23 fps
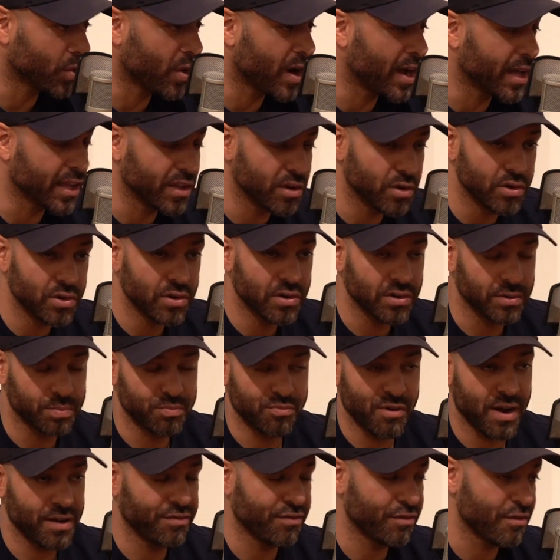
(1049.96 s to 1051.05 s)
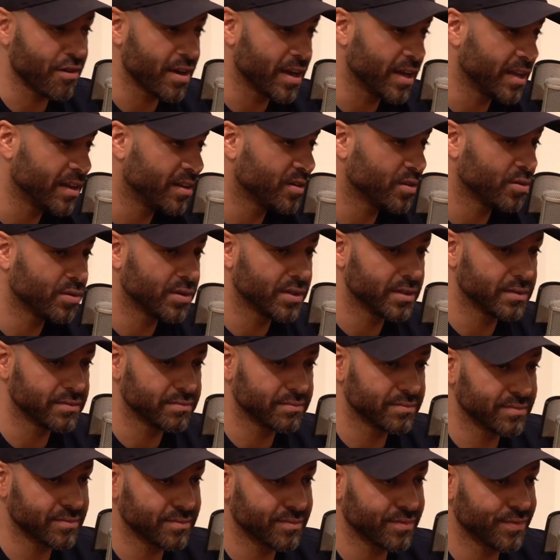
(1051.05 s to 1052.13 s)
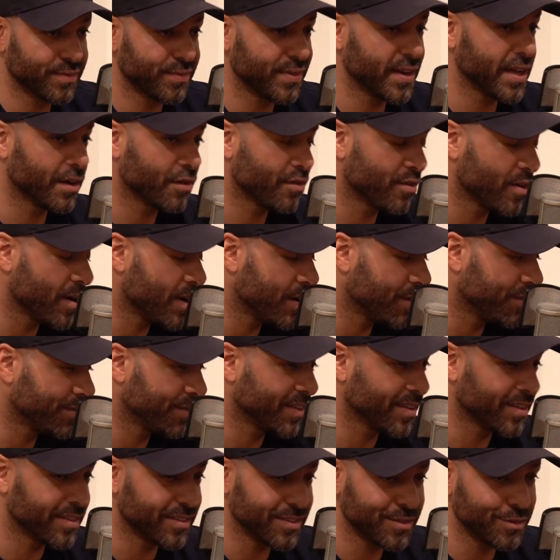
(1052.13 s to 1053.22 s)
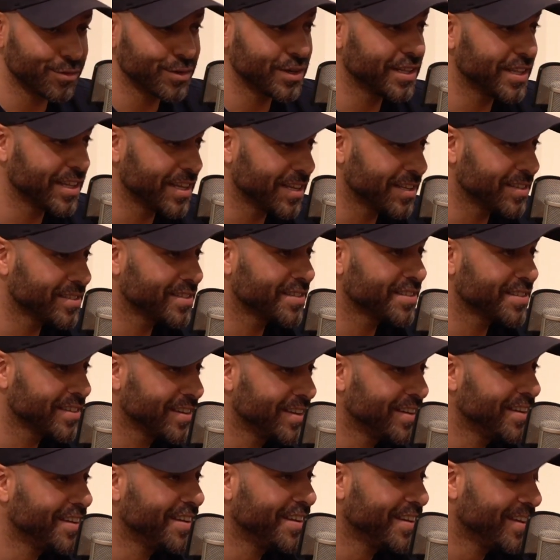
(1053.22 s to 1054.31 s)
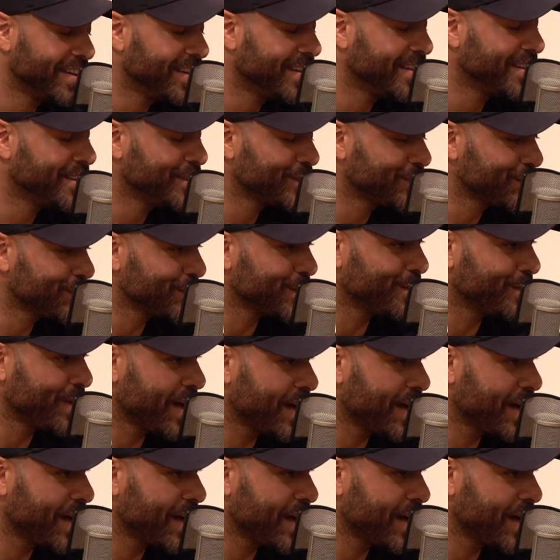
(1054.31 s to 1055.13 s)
Dwight York, Brad Friedel, and Flitcroft, and all of these sort of